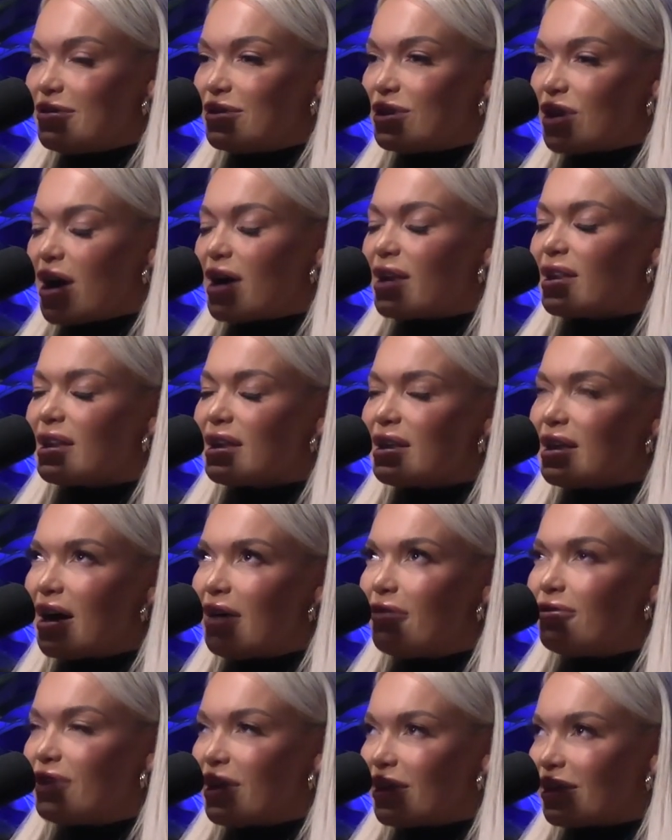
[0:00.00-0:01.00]
I love
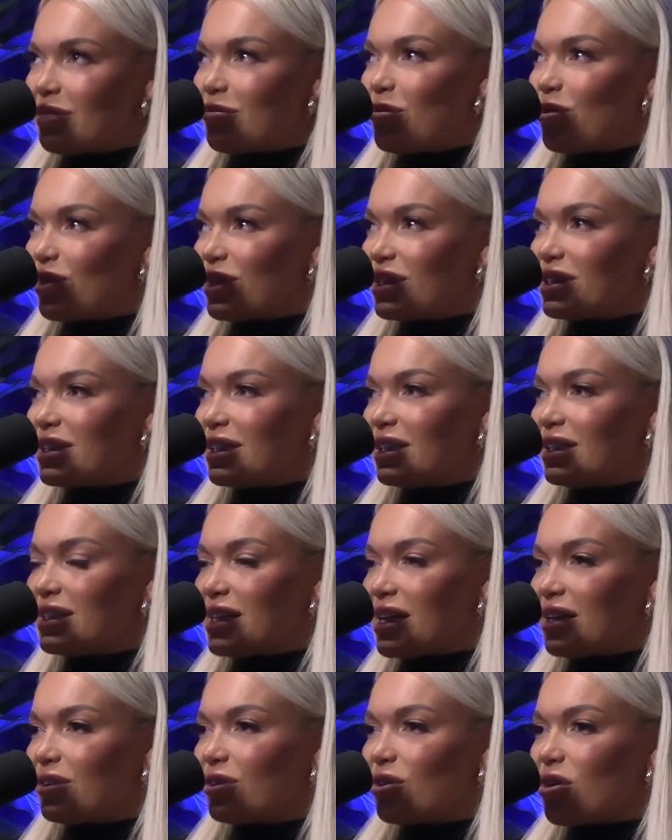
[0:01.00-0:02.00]
nothing more than sitting down in
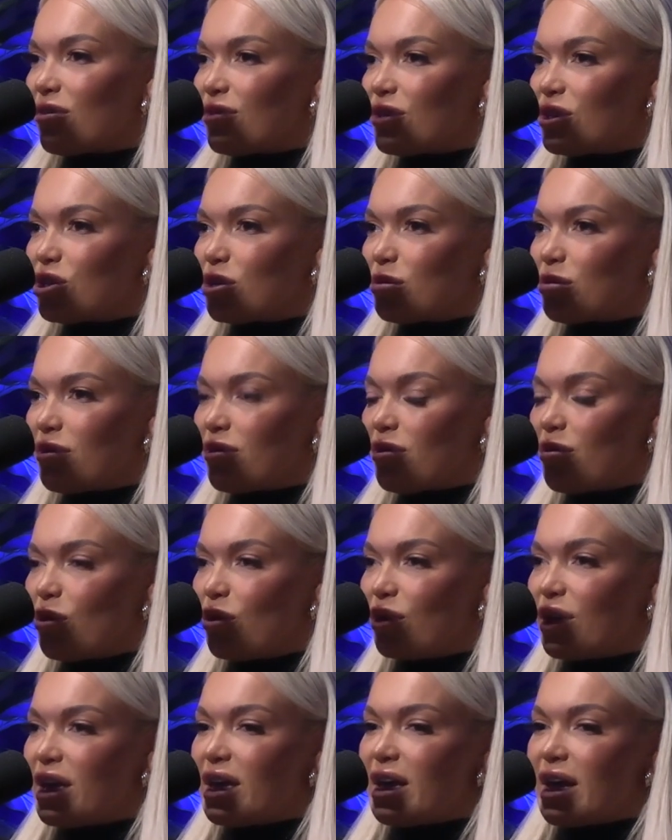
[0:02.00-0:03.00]
a coffee shop of a
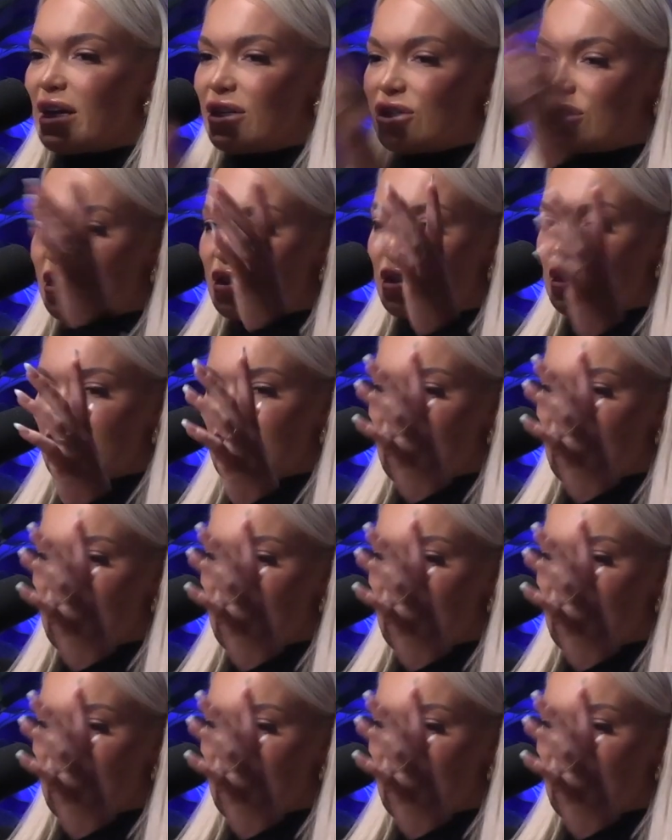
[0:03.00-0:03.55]
morning and just